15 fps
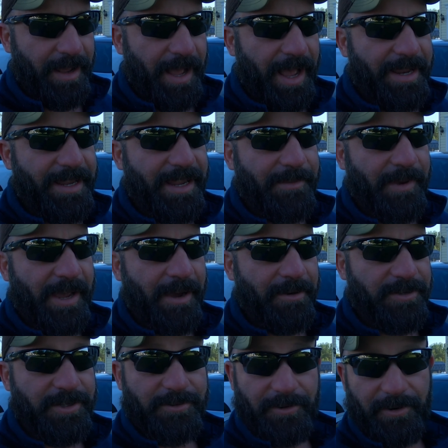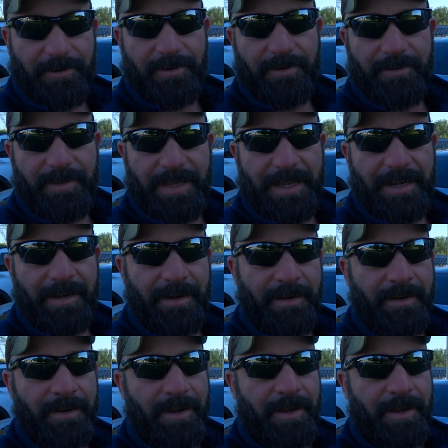I came out stronger than